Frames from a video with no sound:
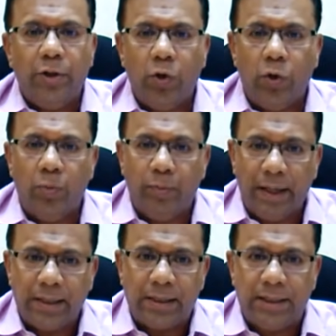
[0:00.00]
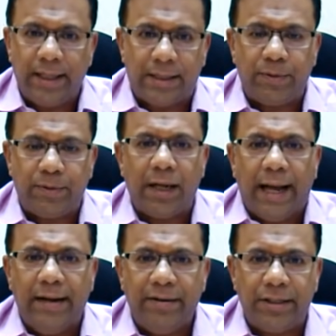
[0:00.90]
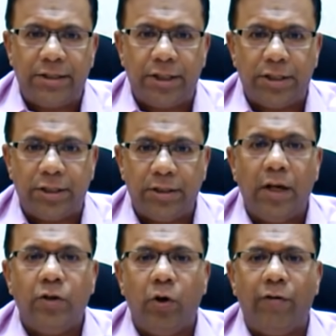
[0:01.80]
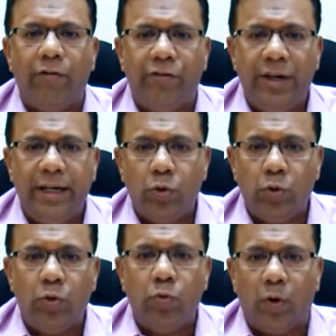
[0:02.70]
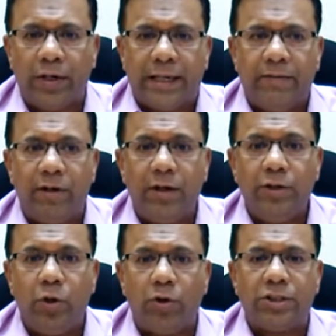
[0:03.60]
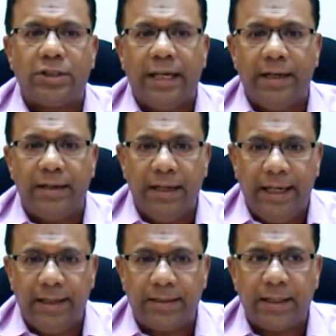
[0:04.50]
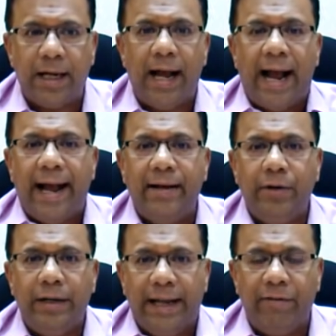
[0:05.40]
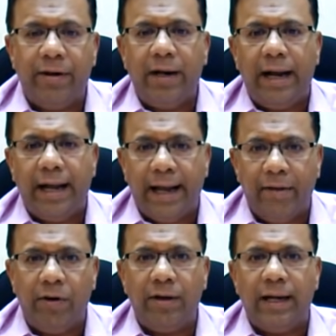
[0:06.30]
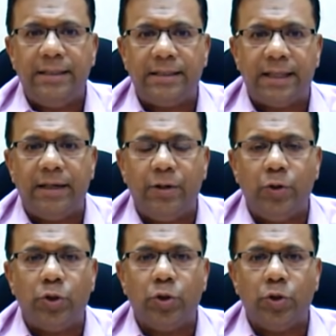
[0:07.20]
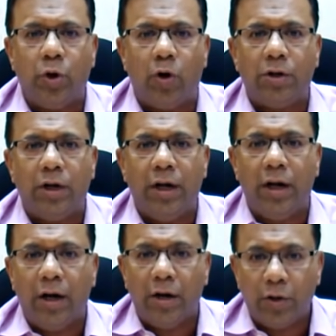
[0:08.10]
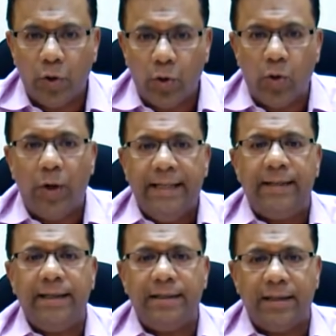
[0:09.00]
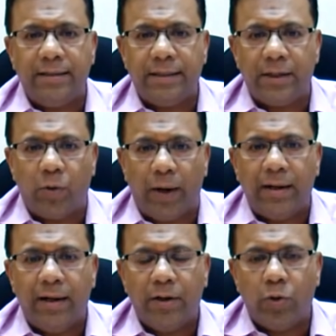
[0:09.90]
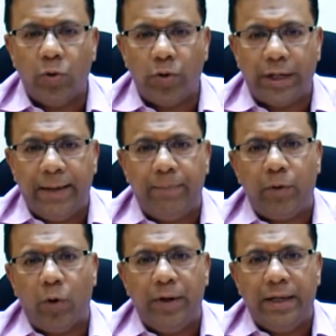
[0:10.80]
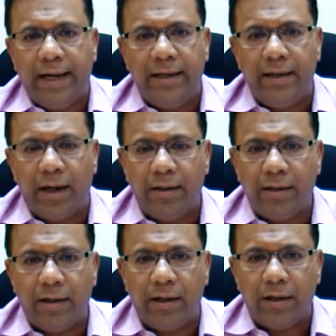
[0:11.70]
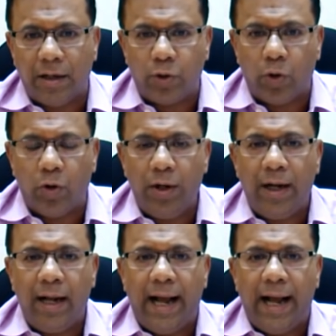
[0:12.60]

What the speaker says: You must take steps and restrictions. You're free to do whatever your state needs, and never ever has he said that you should not do anything that is required to keep COVID-19 under control.